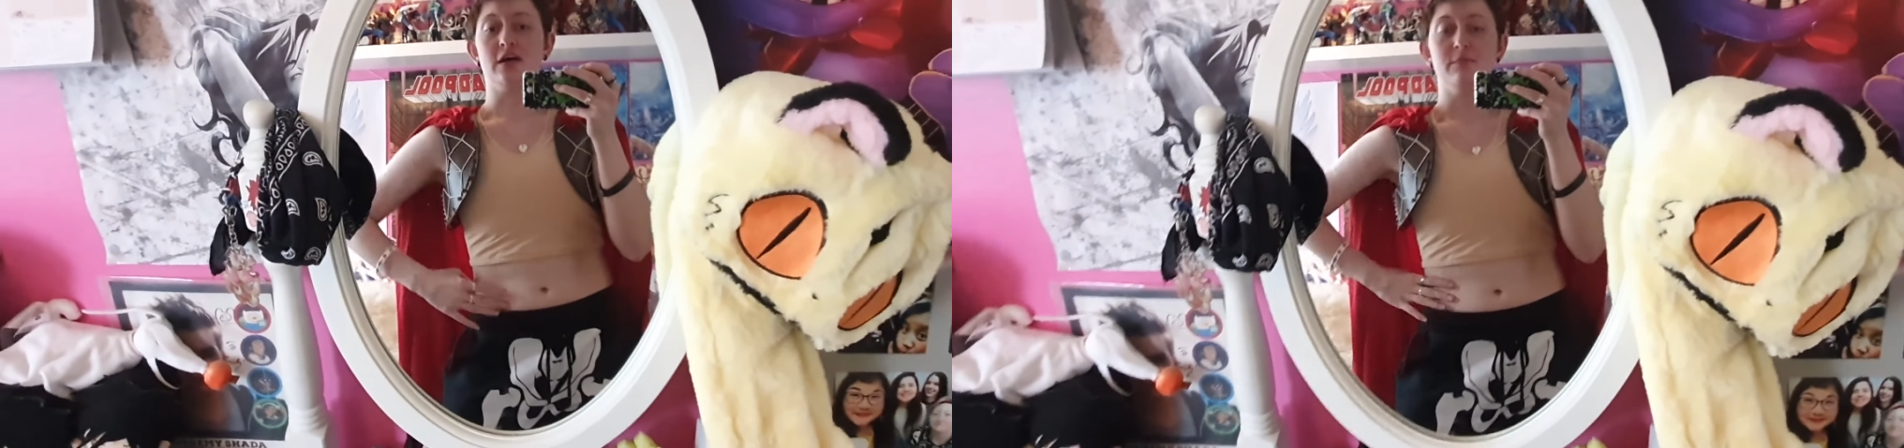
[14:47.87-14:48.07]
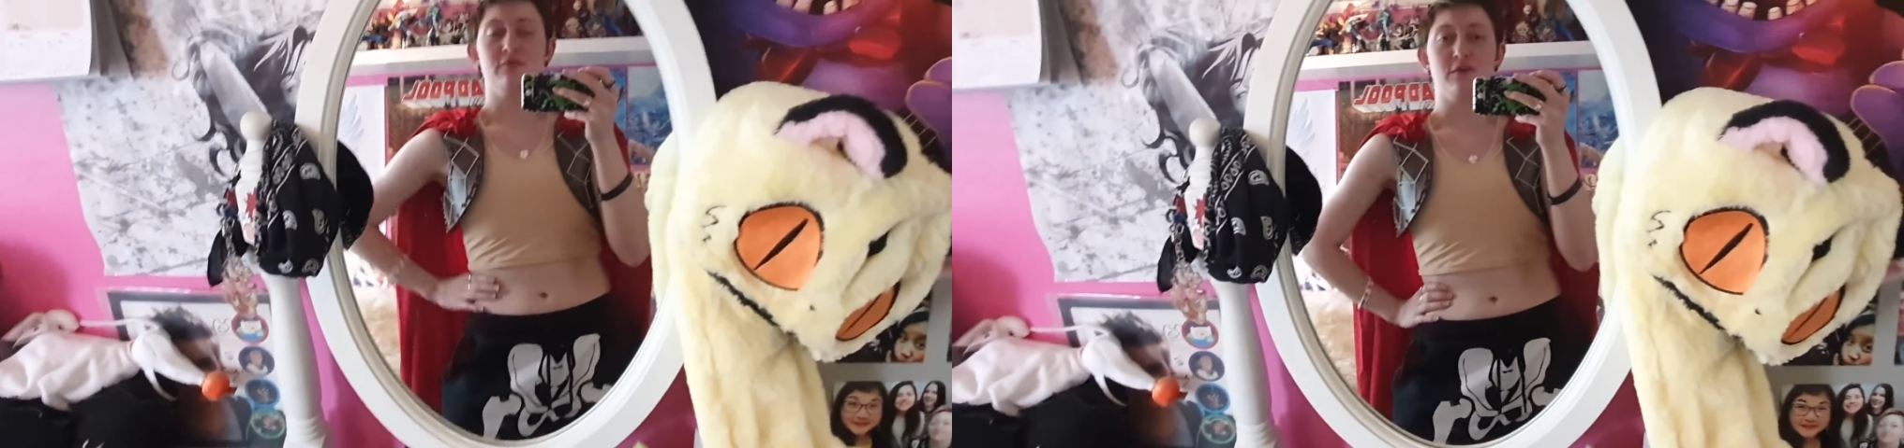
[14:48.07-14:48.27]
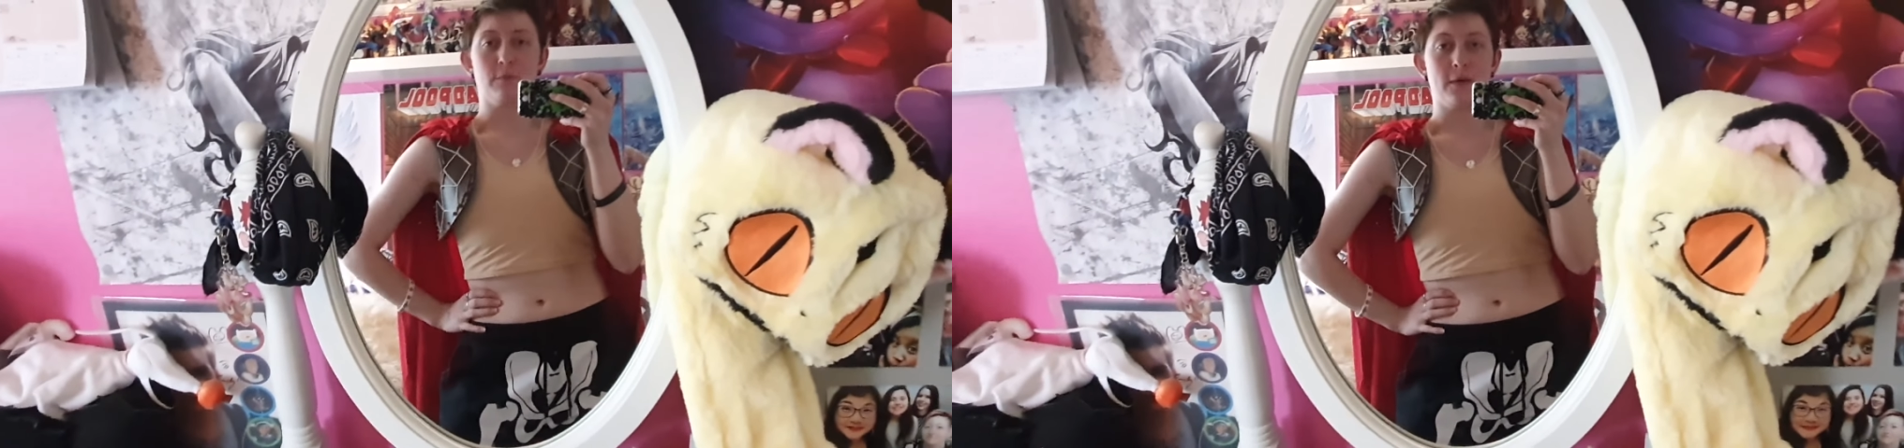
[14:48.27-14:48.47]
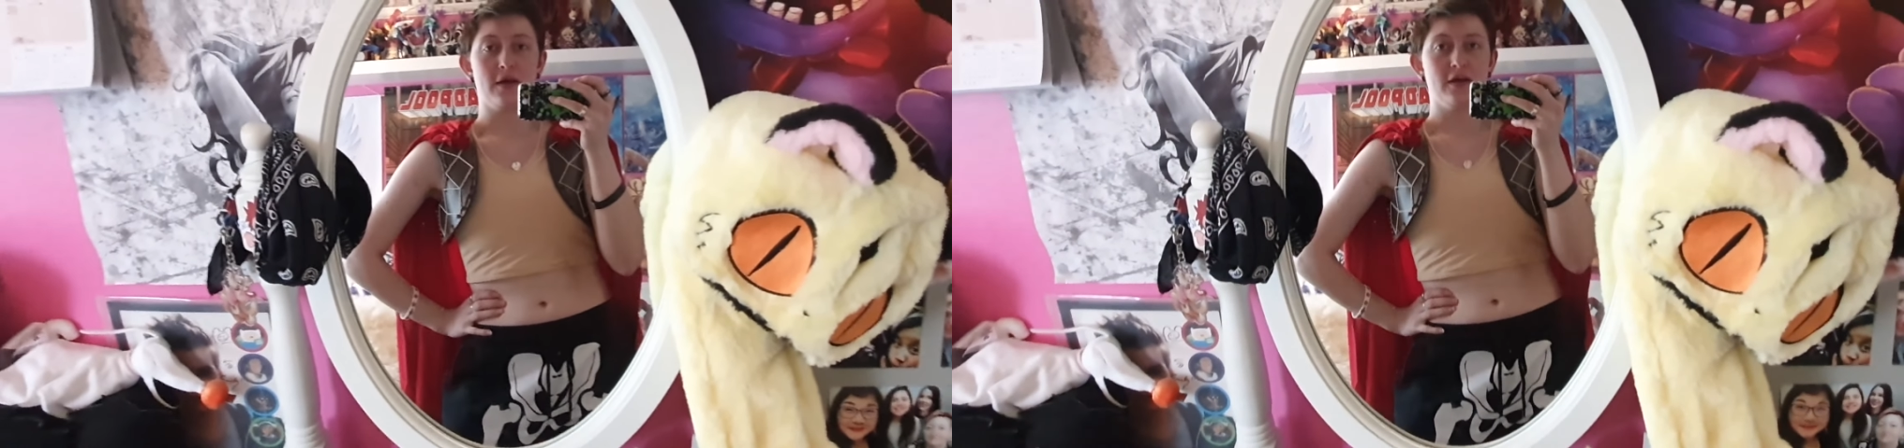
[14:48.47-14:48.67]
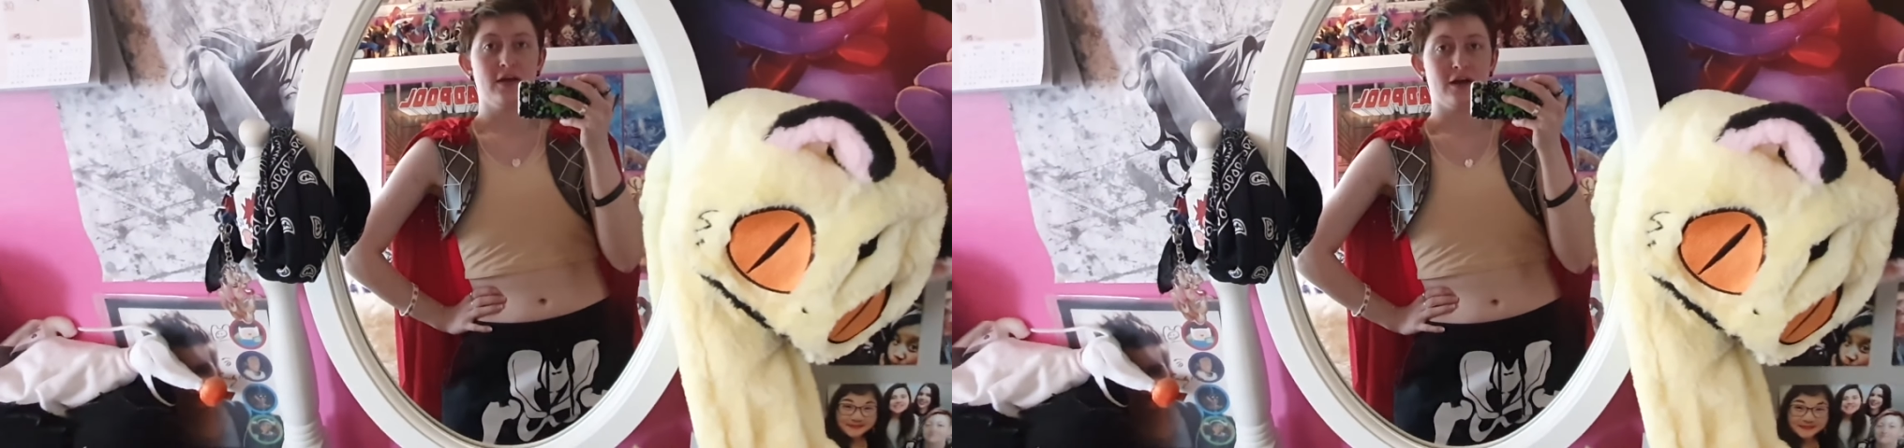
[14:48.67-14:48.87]
up from
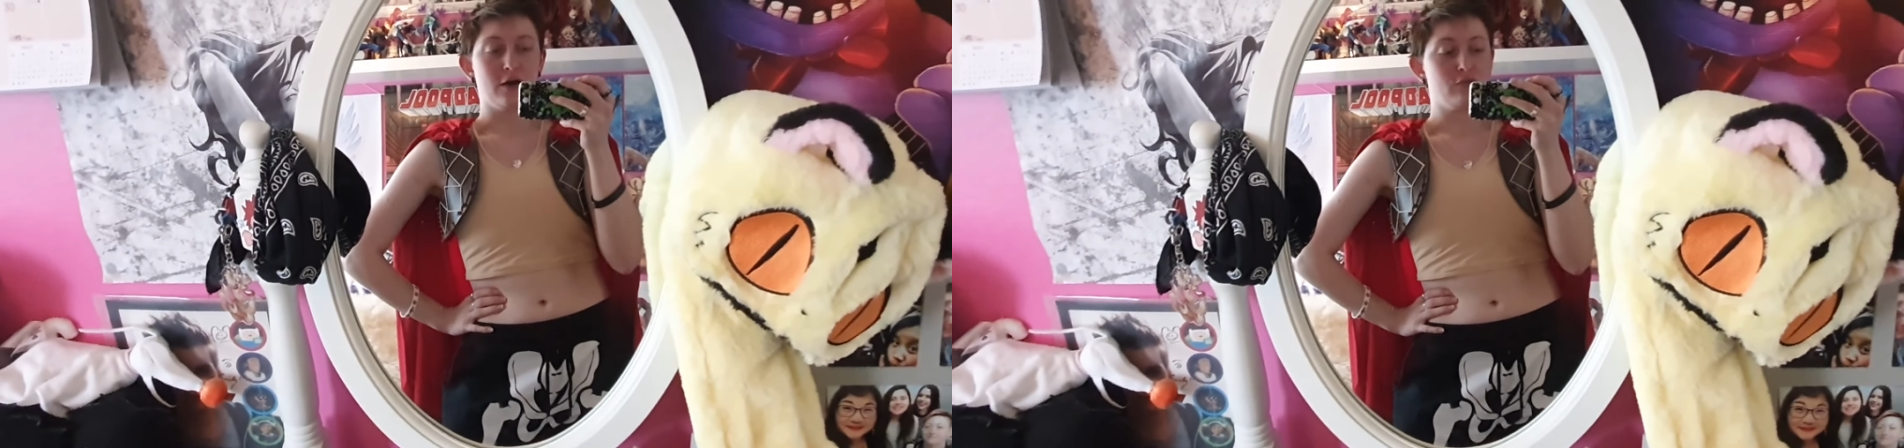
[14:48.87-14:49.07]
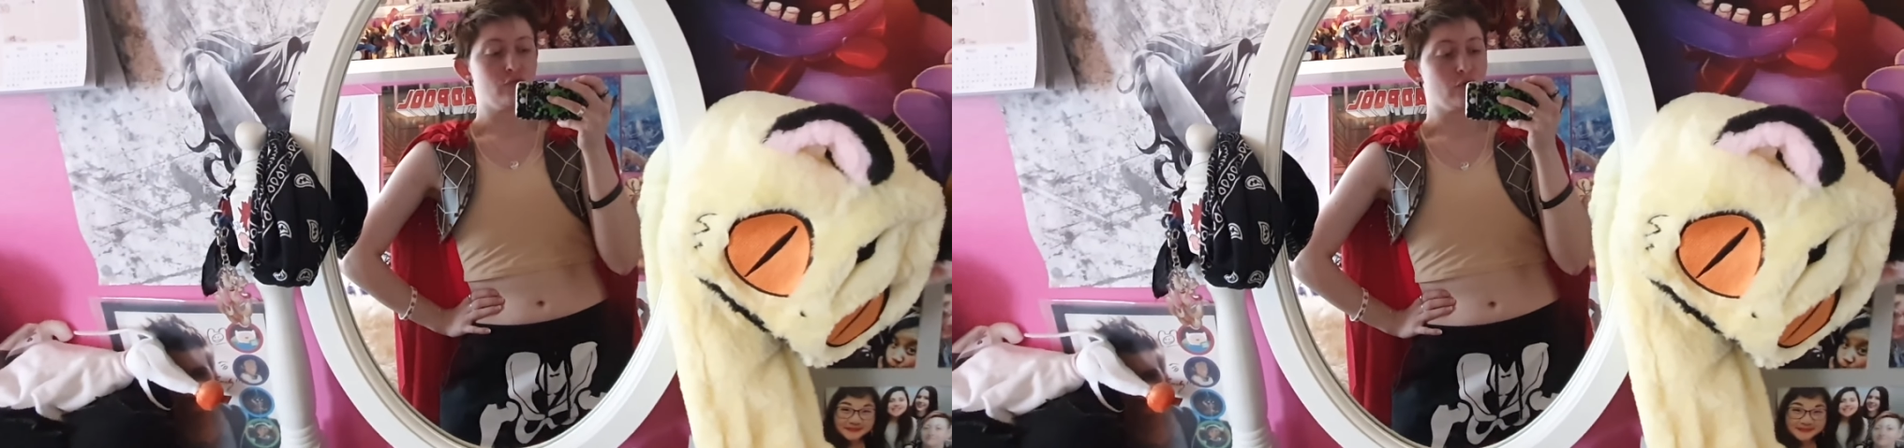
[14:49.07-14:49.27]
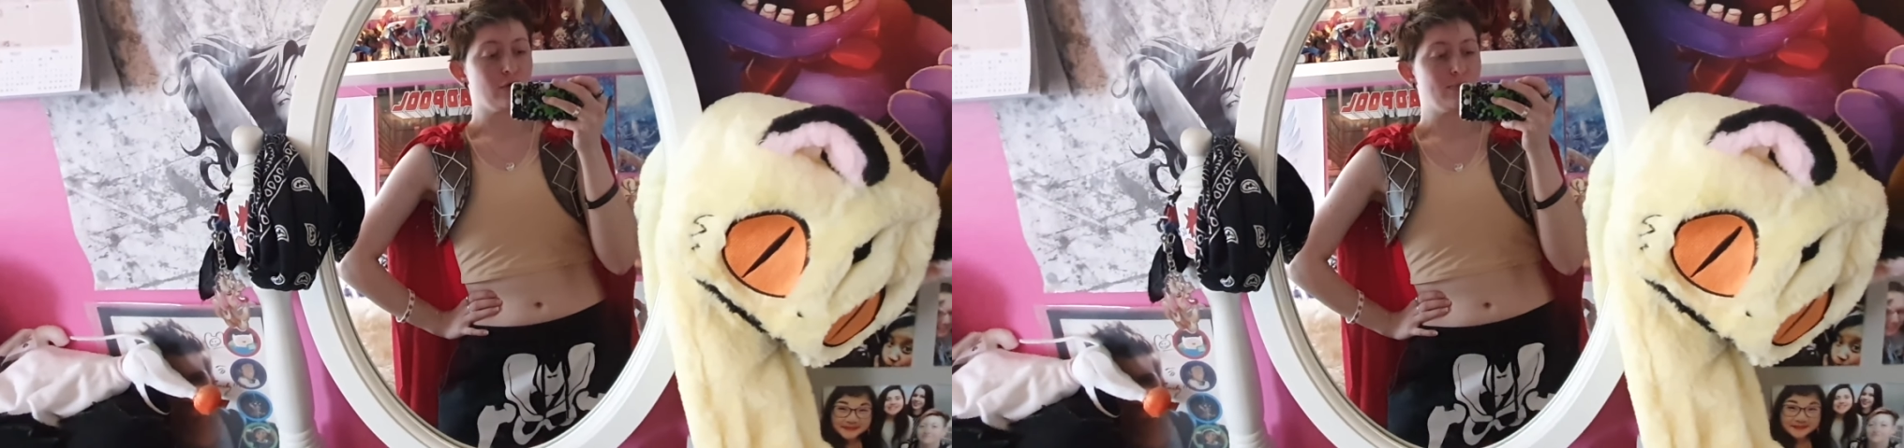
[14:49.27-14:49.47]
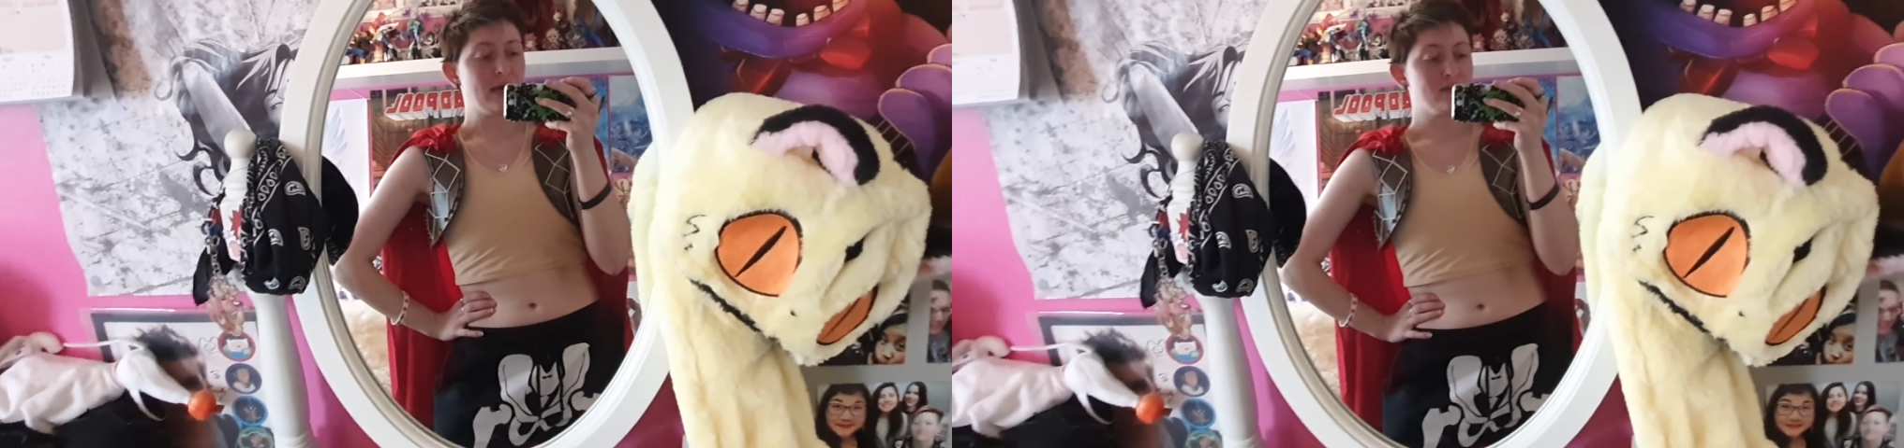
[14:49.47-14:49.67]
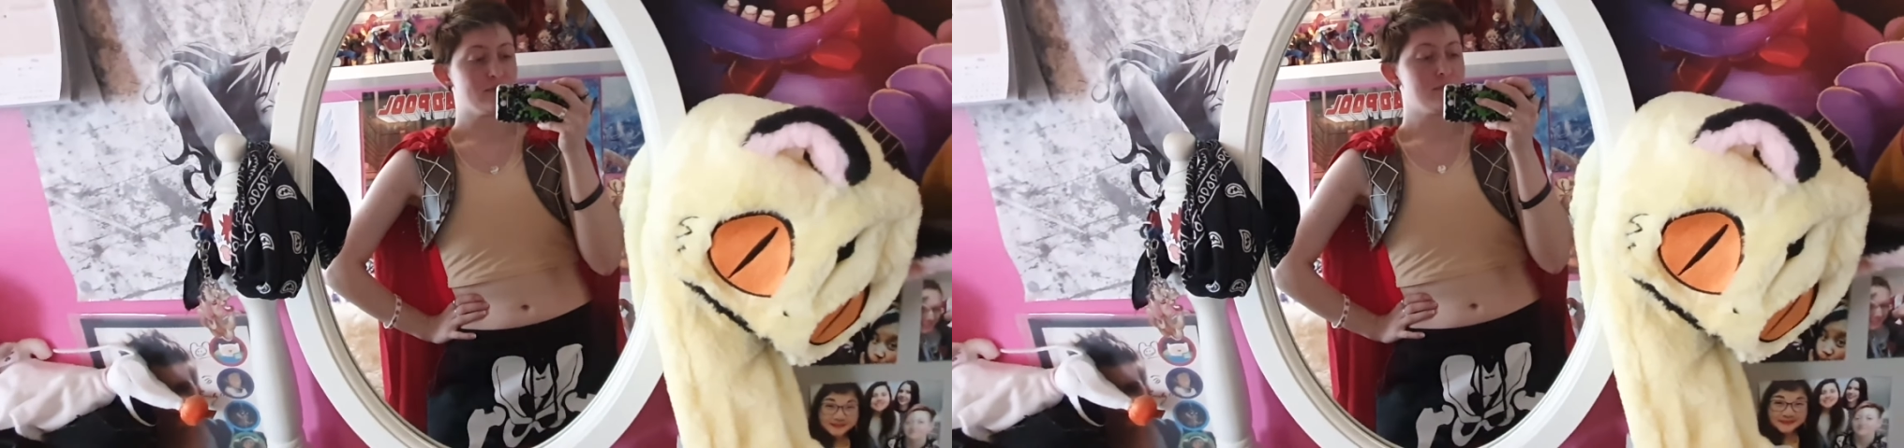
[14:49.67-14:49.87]
after a
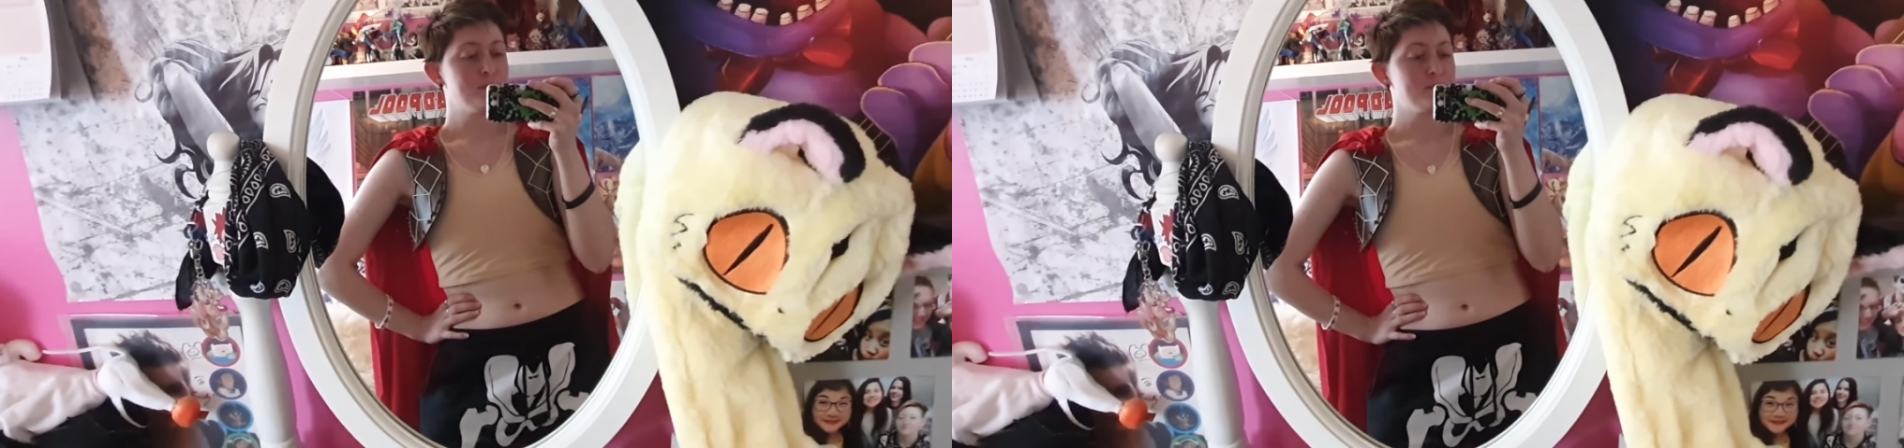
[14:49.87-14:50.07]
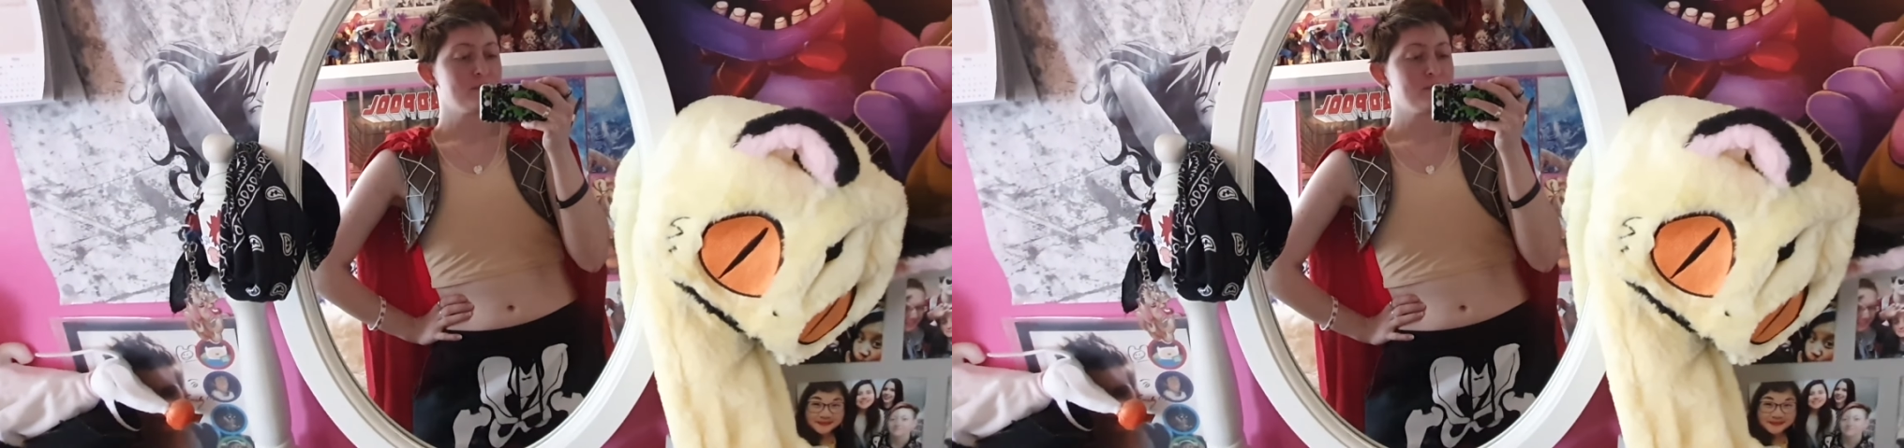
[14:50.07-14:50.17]
battle.